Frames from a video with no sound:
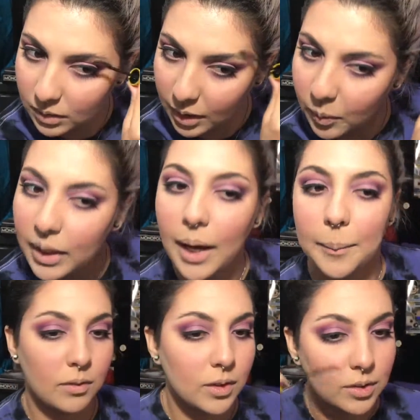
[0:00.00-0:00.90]
Like, why not?
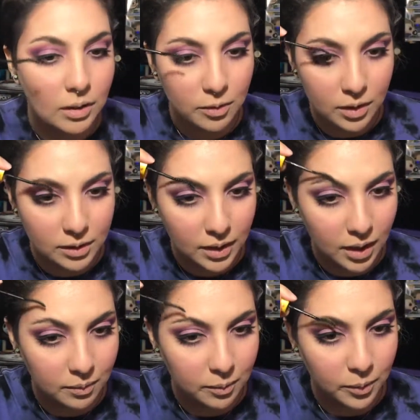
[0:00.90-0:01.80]
If there's ever a
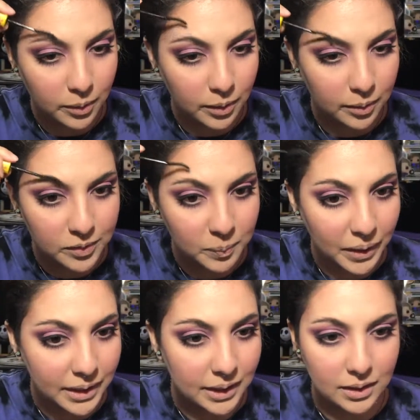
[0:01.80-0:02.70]
time for
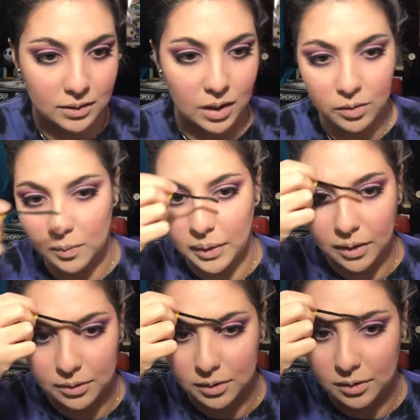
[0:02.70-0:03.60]
spiky, disheveled
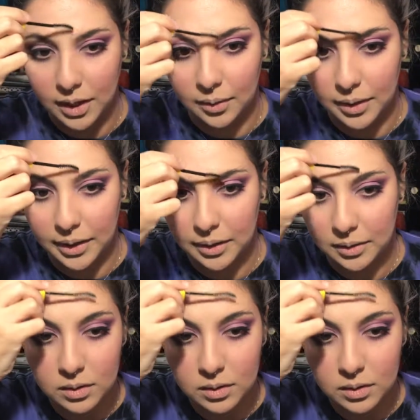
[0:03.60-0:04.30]
brows, it's now, honey.